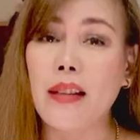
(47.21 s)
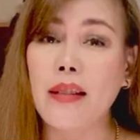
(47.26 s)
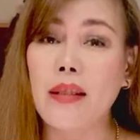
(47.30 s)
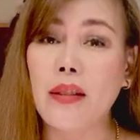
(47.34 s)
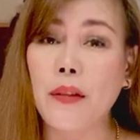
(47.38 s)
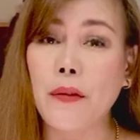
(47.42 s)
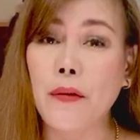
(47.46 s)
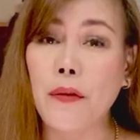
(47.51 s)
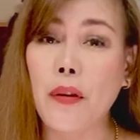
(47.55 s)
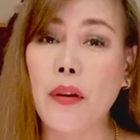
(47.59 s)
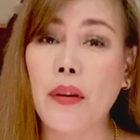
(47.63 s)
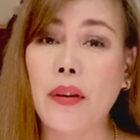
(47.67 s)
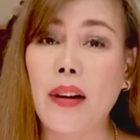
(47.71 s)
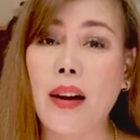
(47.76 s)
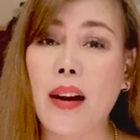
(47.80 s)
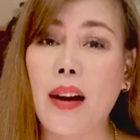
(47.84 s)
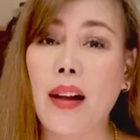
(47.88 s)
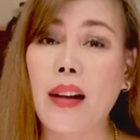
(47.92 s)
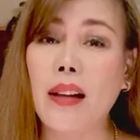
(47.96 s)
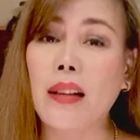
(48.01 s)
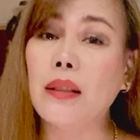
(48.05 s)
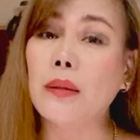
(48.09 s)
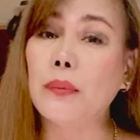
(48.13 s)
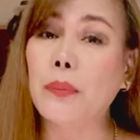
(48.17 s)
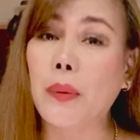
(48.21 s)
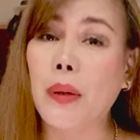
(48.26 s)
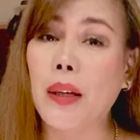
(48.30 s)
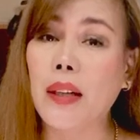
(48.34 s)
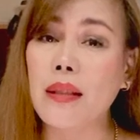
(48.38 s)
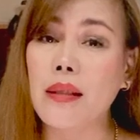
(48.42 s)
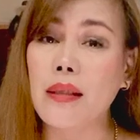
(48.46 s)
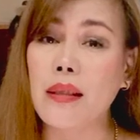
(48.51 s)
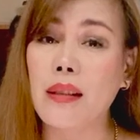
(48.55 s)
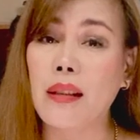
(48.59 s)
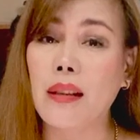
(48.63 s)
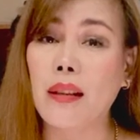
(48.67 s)
Sephora
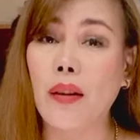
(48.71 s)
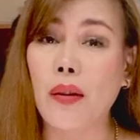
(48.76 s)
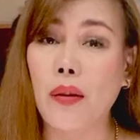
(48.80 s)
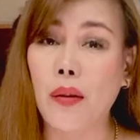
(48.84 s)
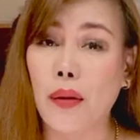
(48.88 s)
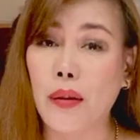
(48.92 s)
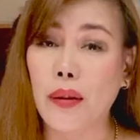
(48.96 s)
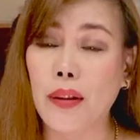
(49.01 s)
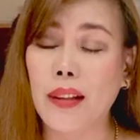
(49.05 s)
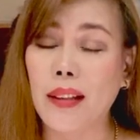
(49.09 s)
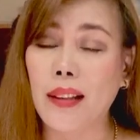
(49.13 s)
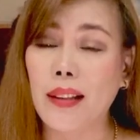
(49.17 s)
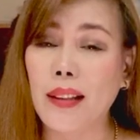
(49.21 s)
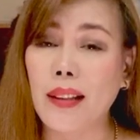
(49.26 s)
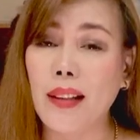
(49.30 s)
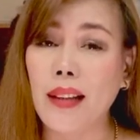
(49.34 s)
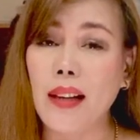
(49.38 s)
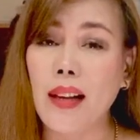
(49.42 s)
Unboxing Haul.